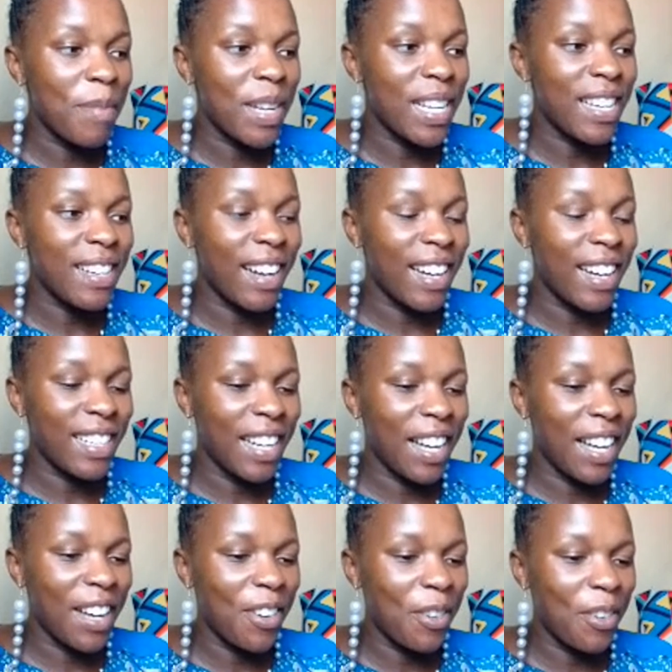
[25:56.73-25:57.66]
right
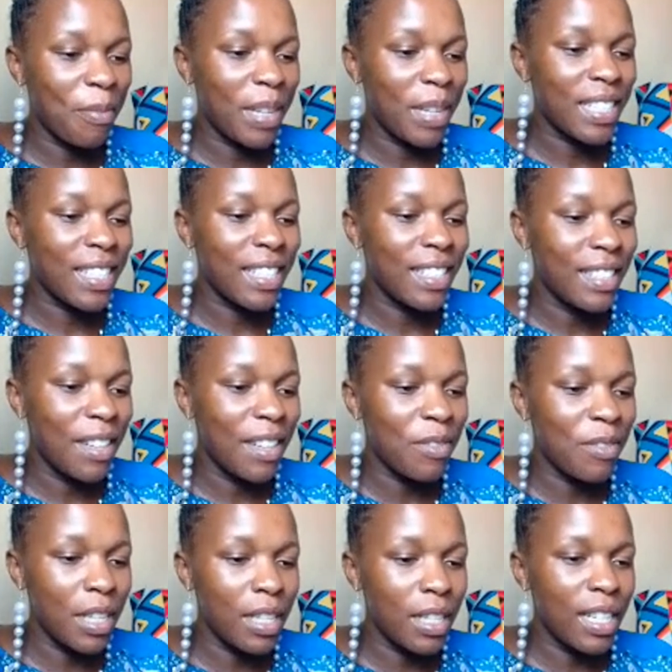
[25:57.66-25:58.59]
now, but I'll
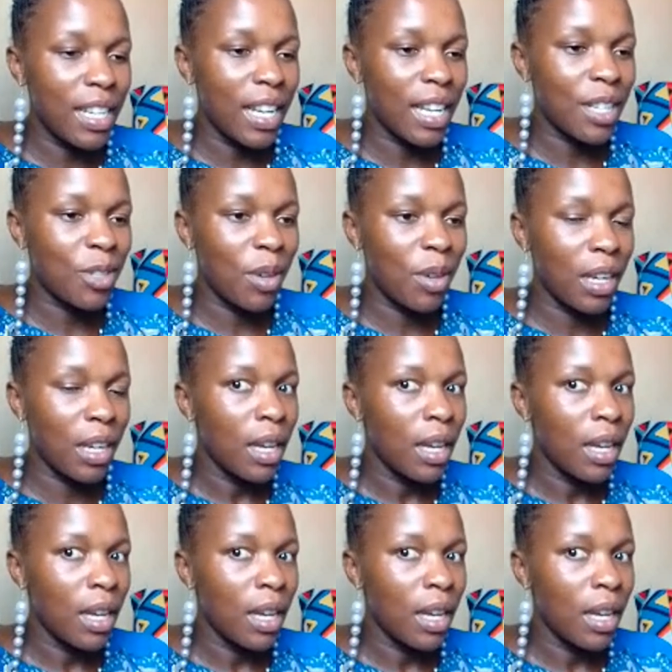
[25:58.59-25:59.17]
definitely get one.